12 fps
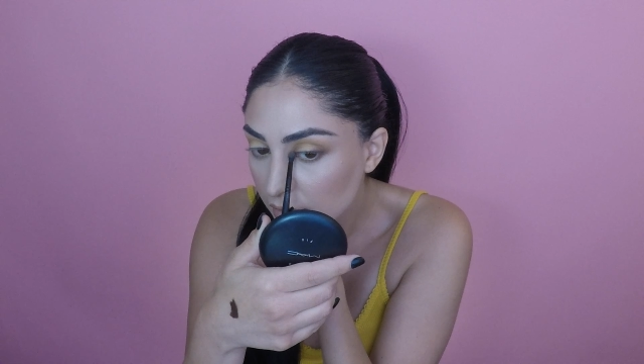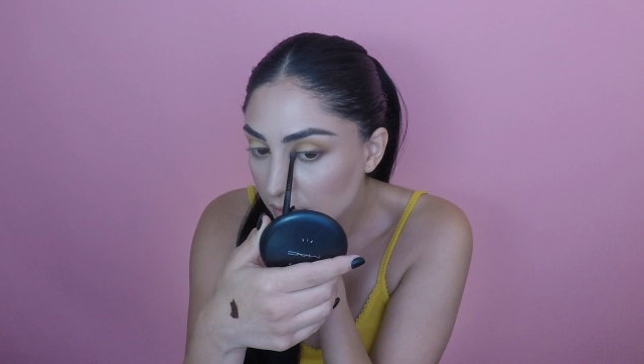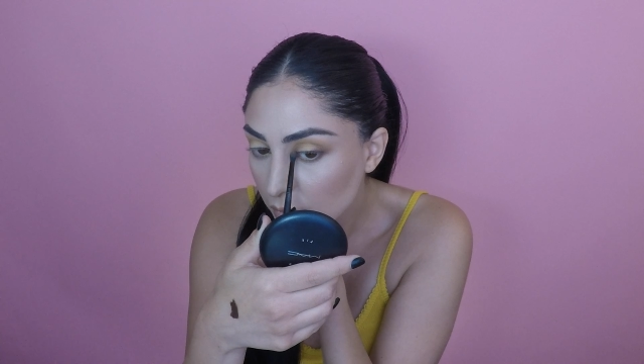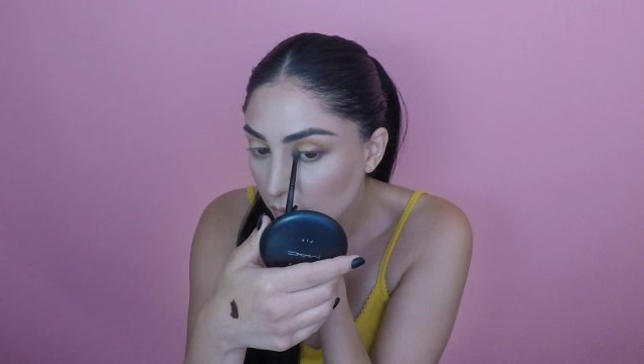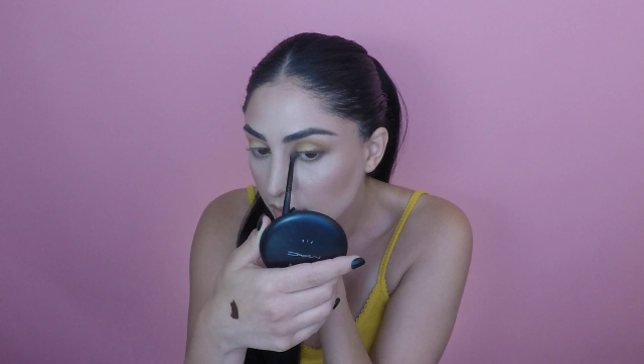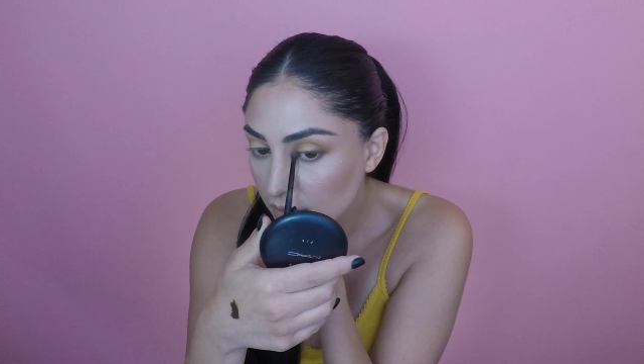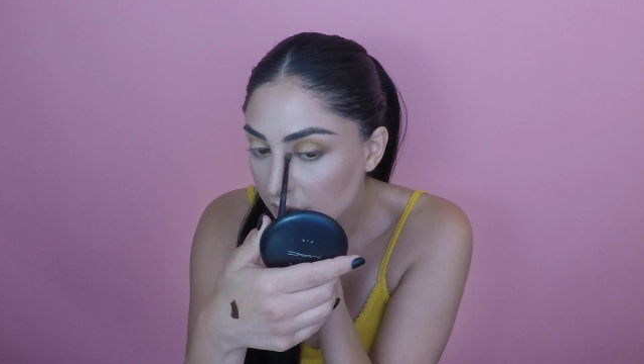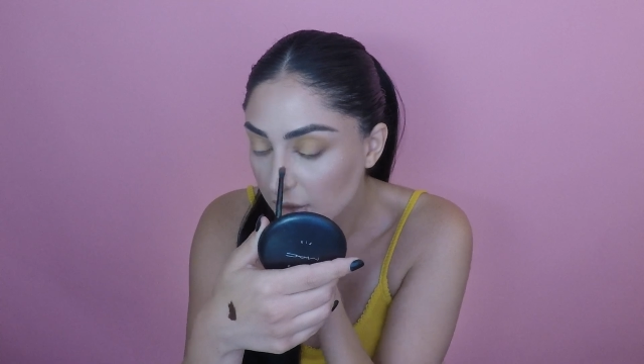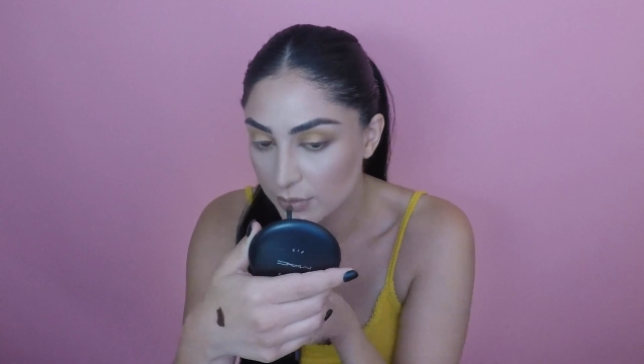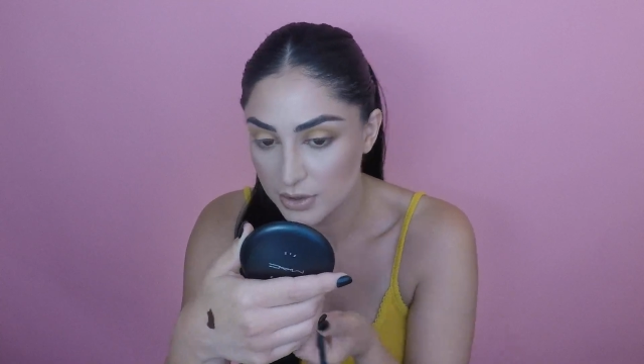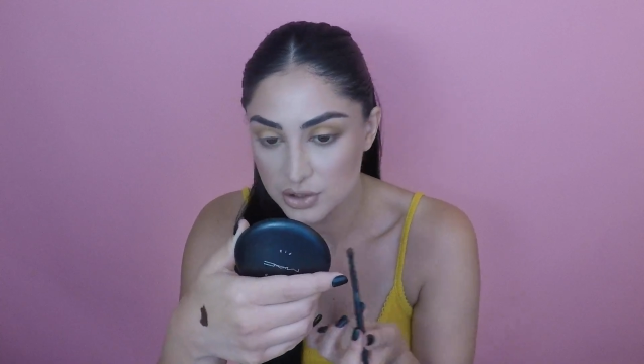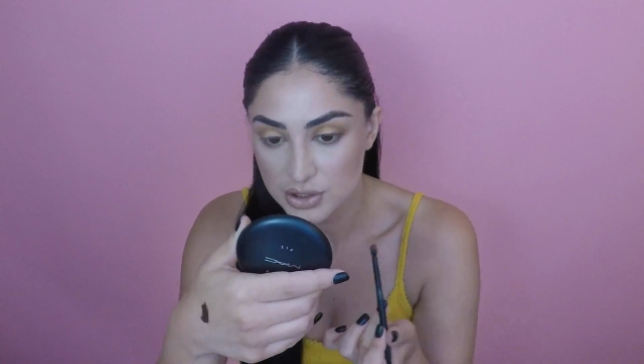work that we
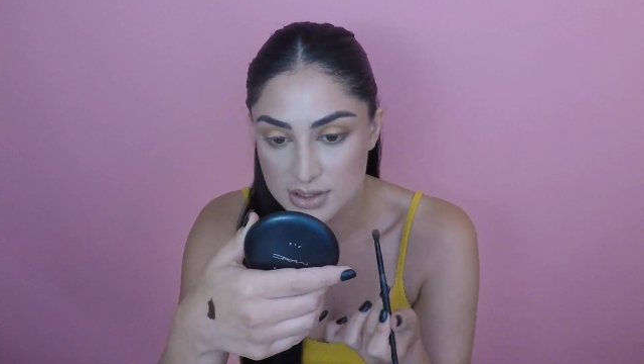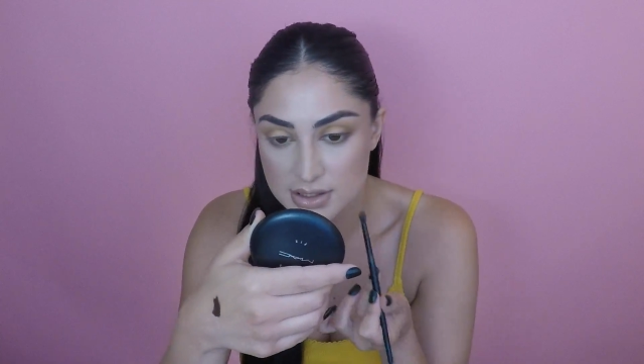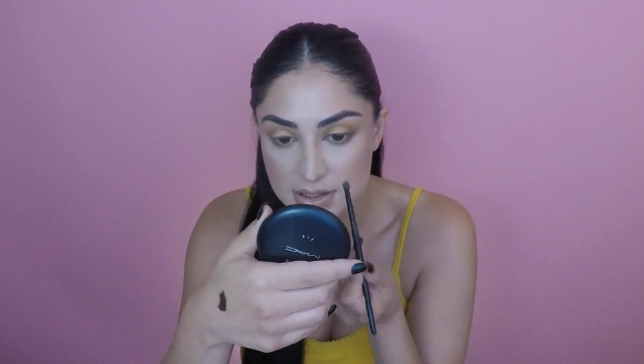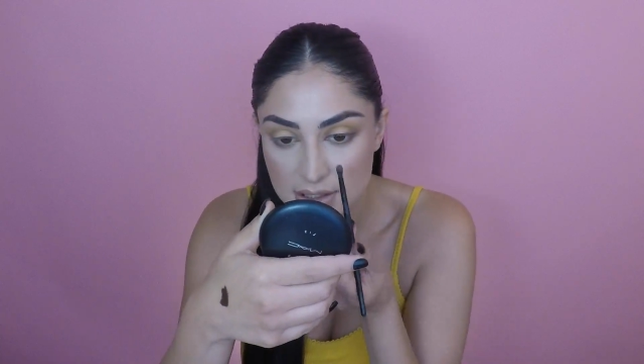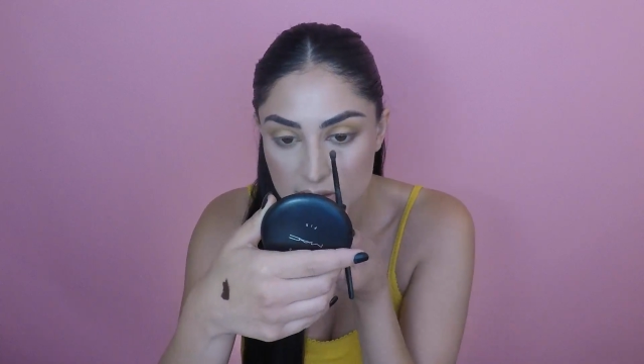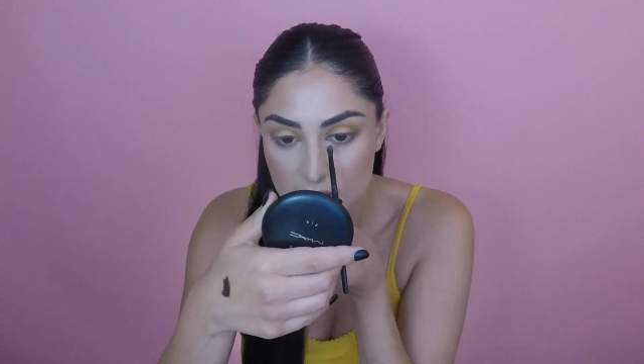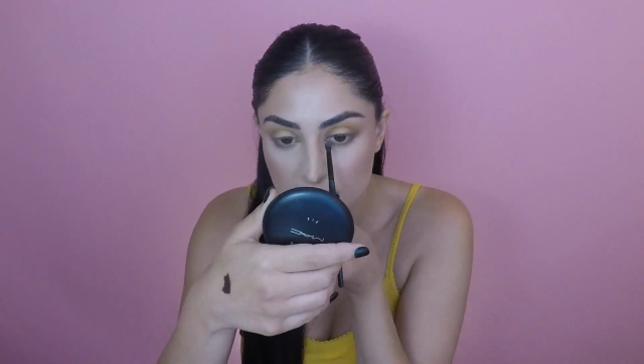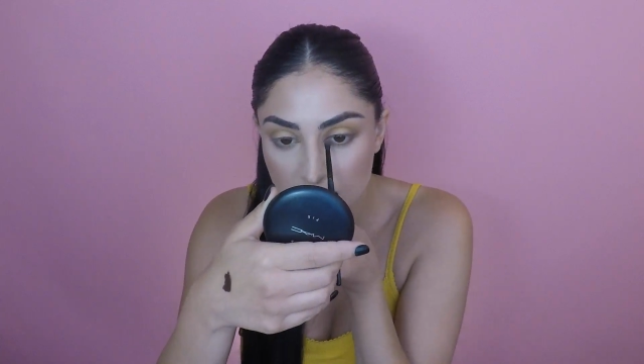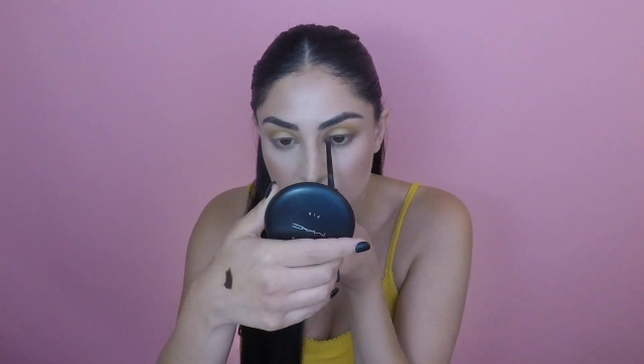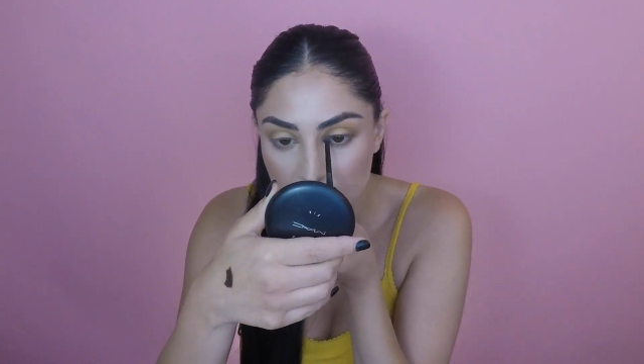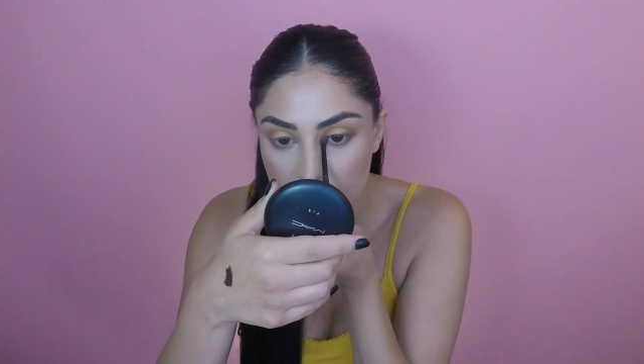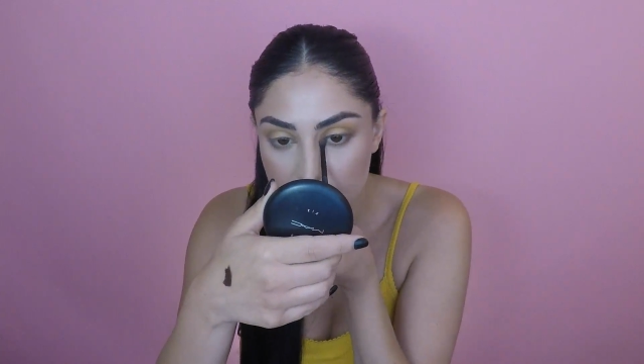just did.
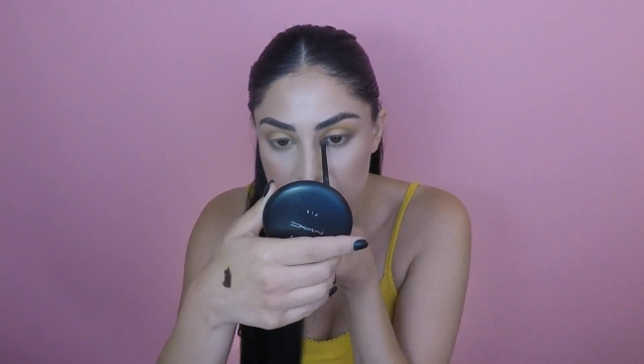Again,